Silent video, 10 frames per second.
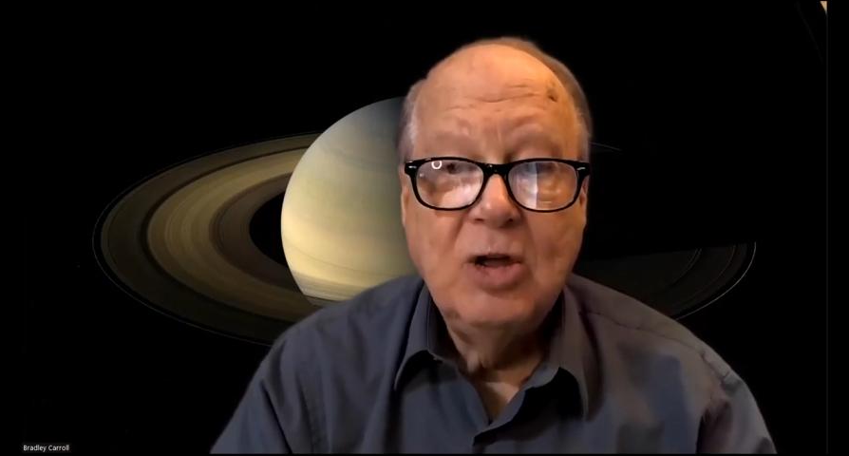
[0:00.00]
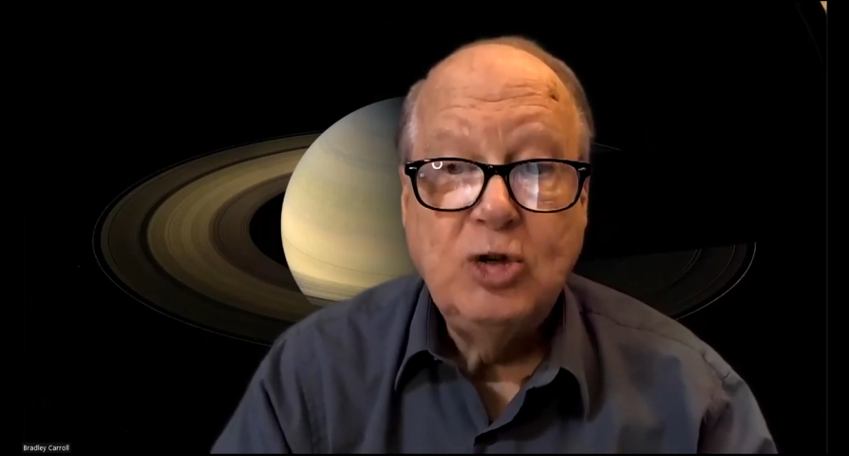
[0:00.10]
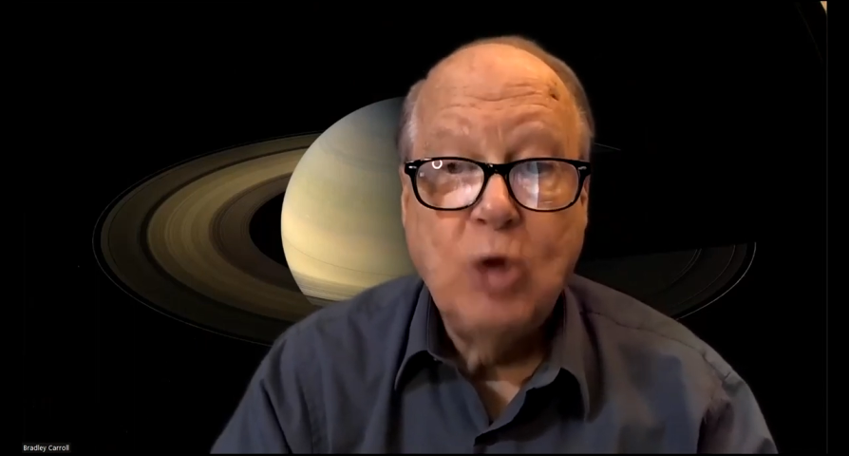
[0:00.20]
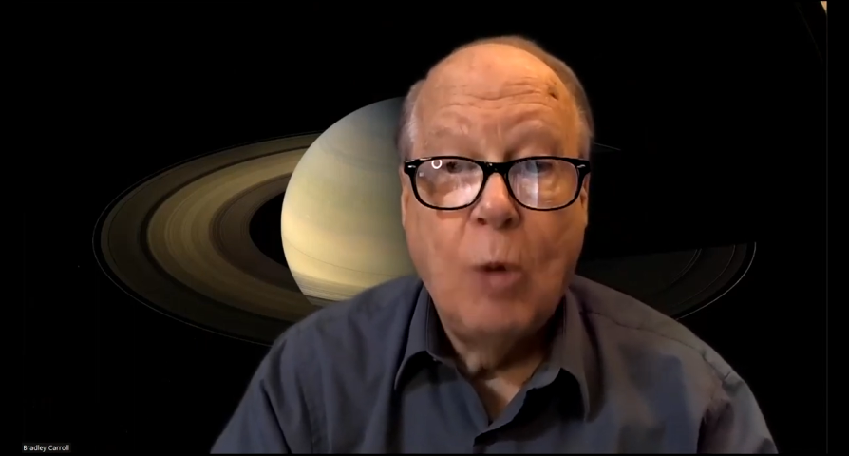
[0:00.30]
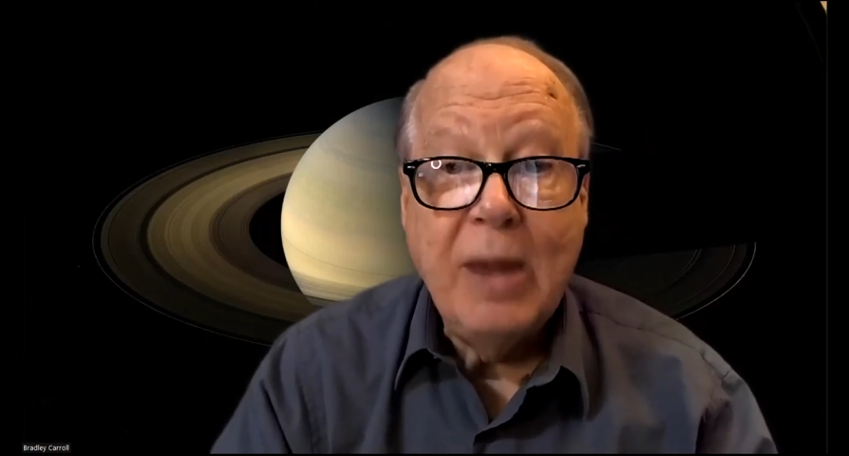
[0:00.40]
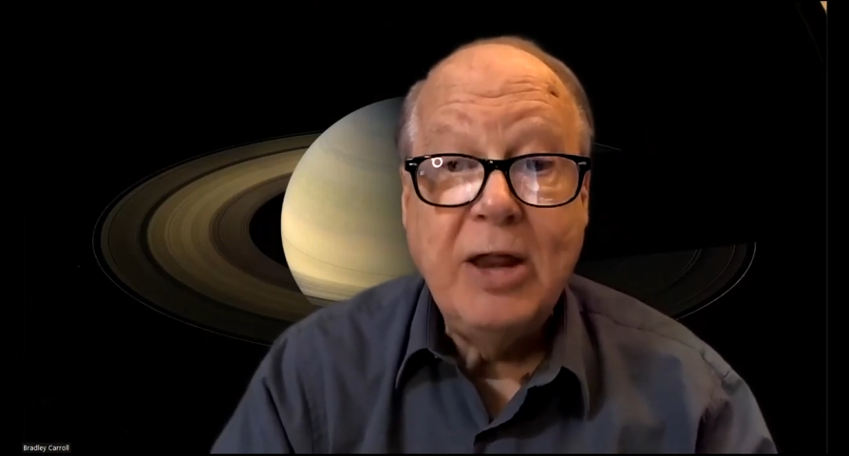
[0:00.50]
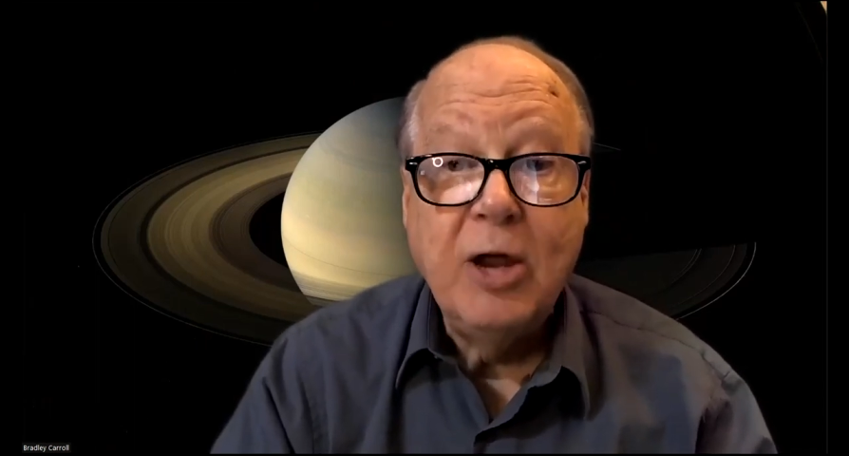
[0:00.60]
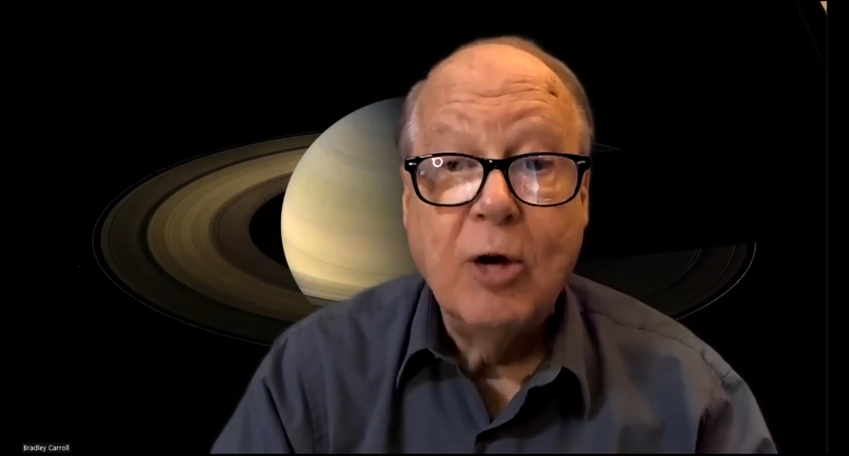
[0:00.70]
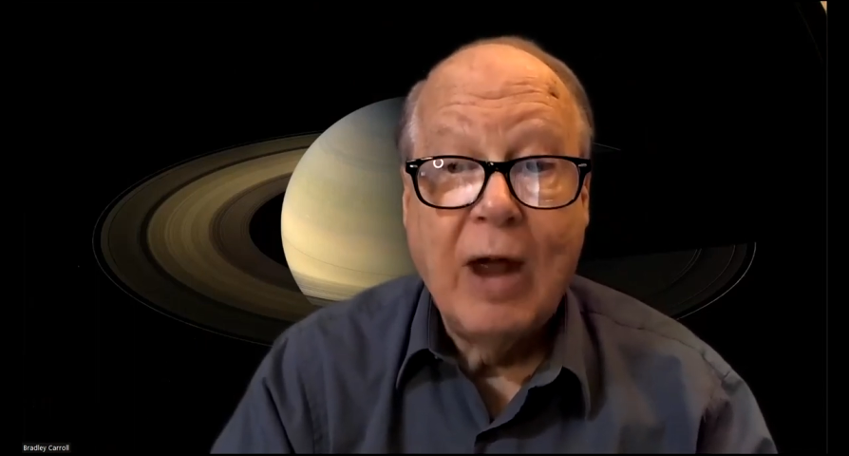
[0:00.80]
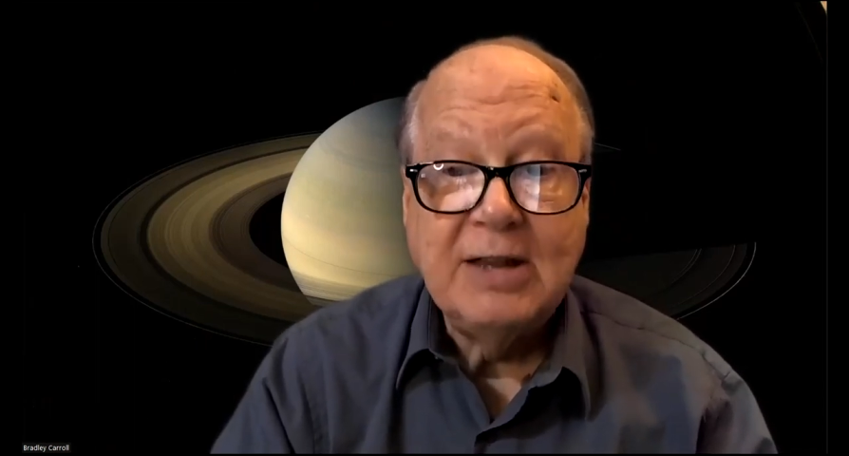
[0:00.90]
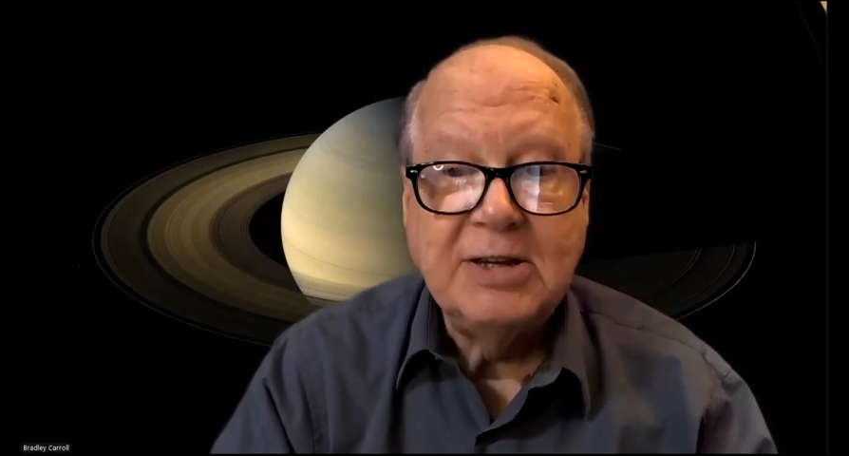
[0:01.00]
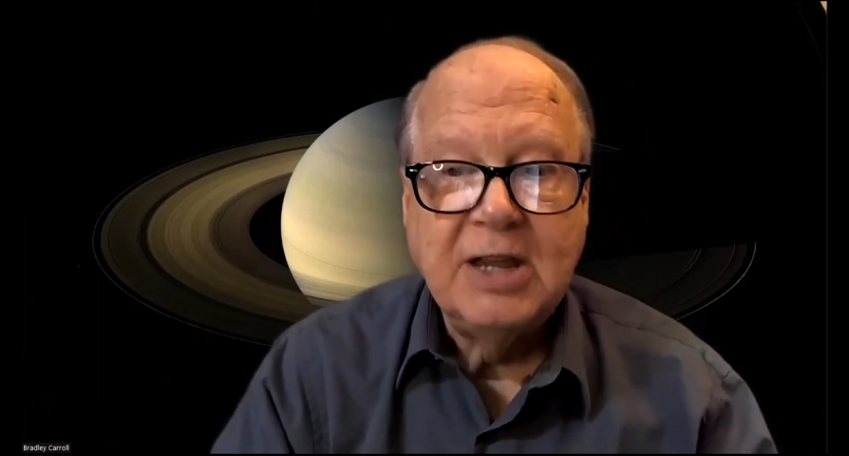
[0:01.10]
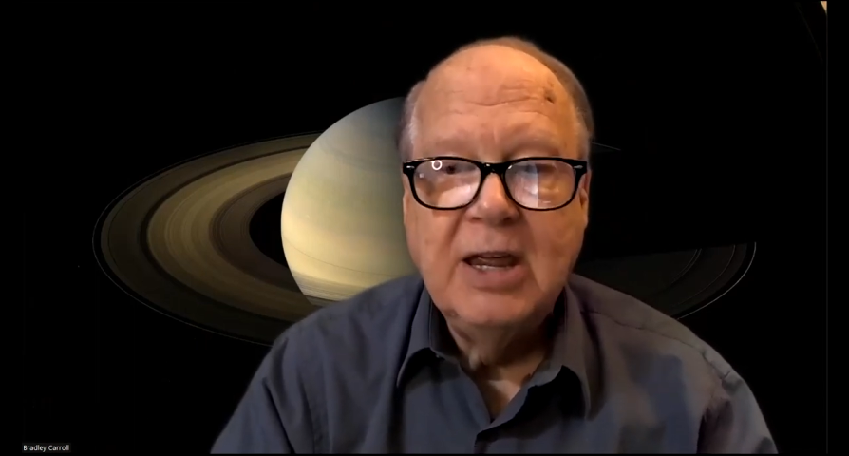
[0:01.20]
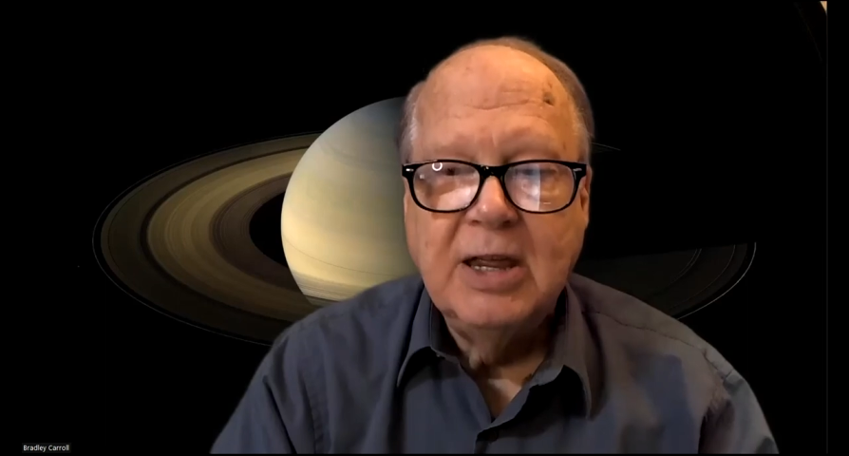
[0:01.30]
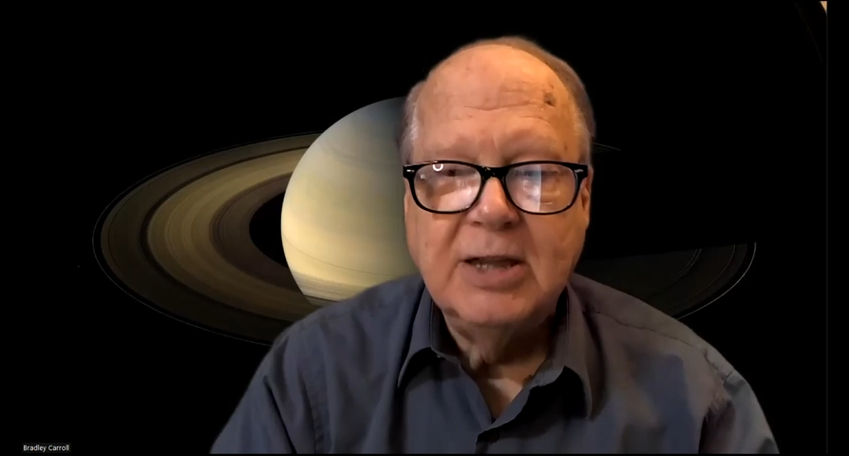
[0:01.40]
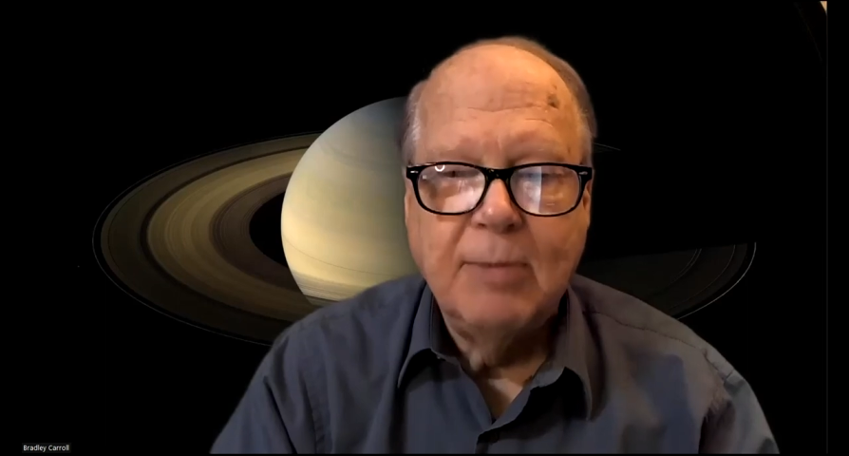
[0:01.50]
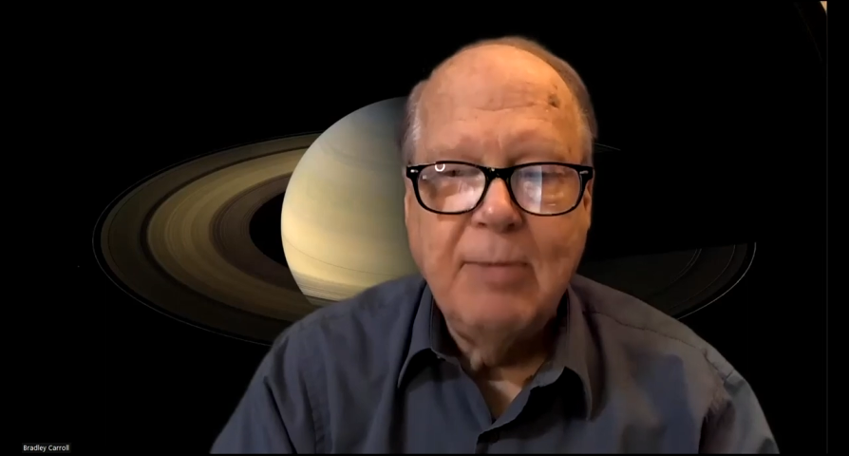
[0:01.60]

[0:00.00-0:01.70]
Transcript: So meteorites is